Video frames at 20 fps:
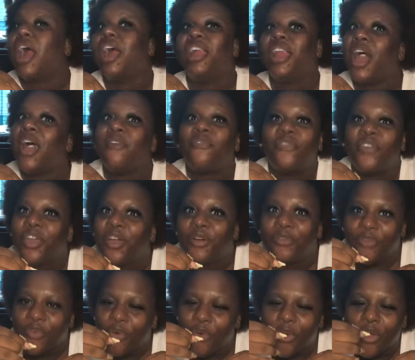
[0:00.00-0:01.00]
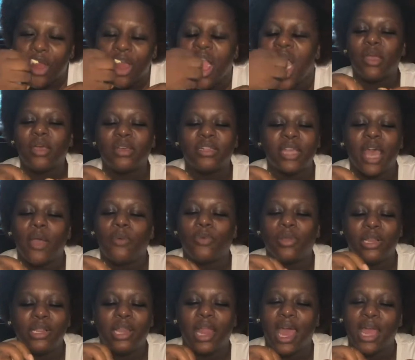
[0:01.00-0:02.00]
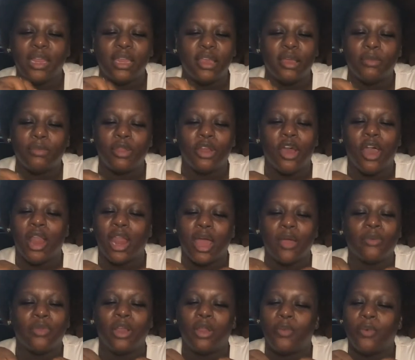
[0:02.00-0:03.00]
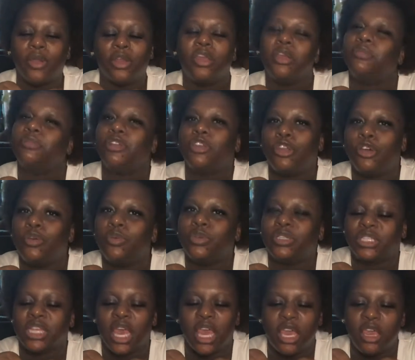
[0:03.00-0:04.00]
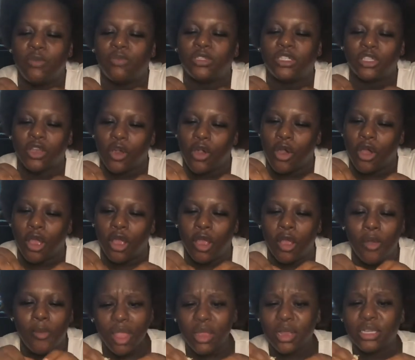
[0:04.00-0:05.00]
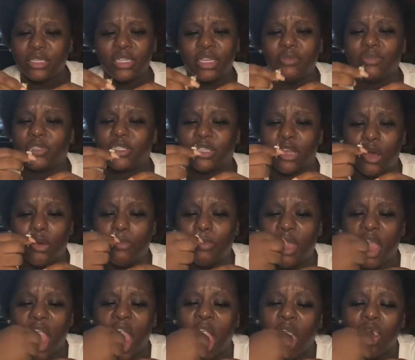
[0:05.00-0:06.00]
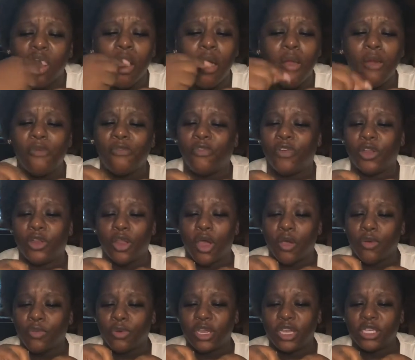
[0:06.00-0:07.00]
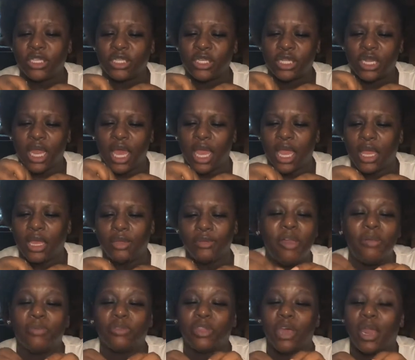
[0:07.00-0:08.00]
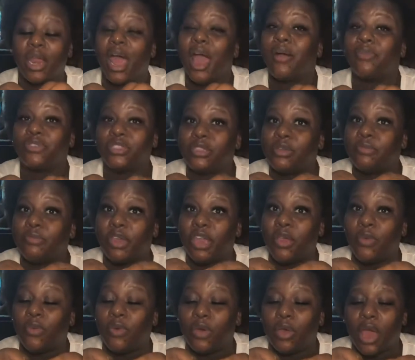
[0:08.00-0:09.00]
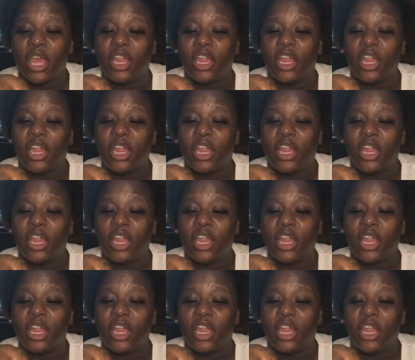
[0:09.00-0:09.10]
And I fell for it because I really liked him, and all I really wanted him to do was say he was sorry because he was so mean for no reason. Like, people thought I was the mean one.